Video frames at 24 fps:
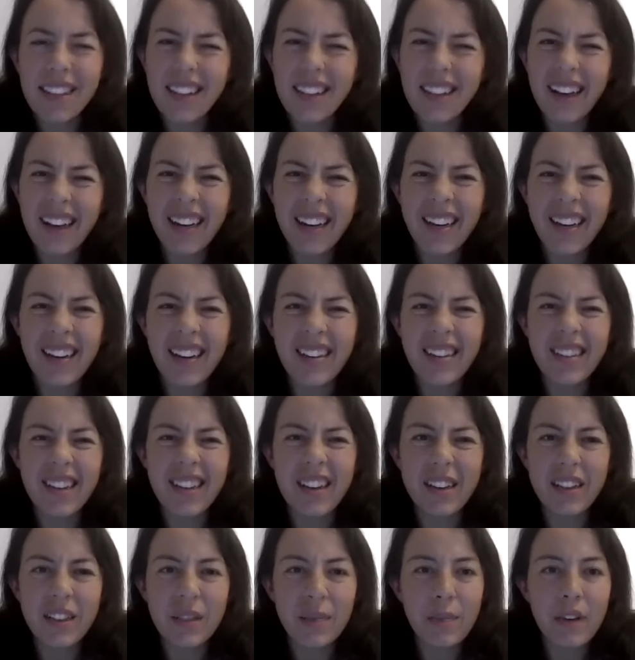the glide kind of
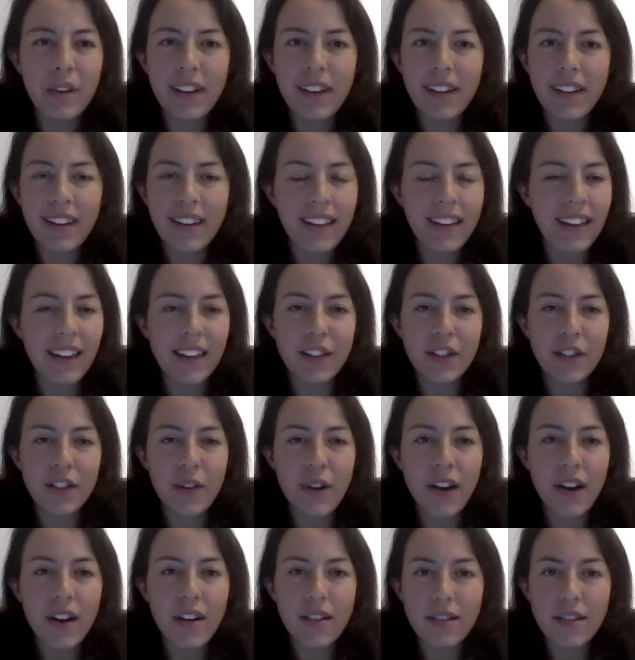sucks, but it gets you
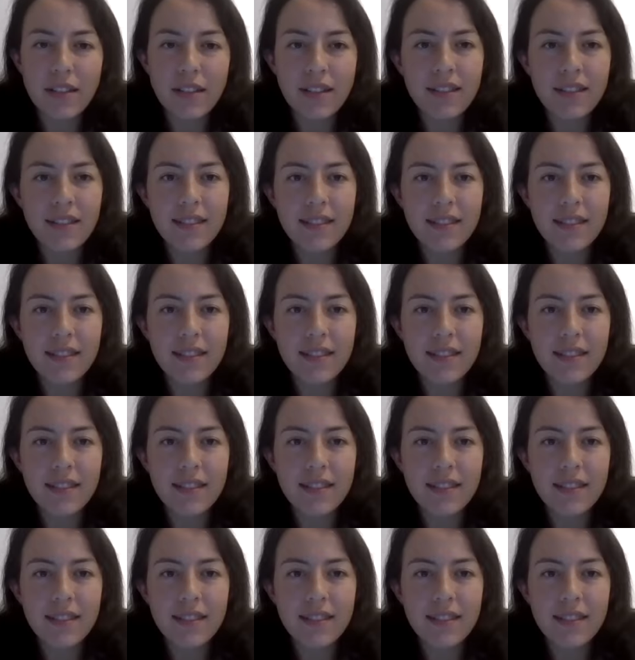out.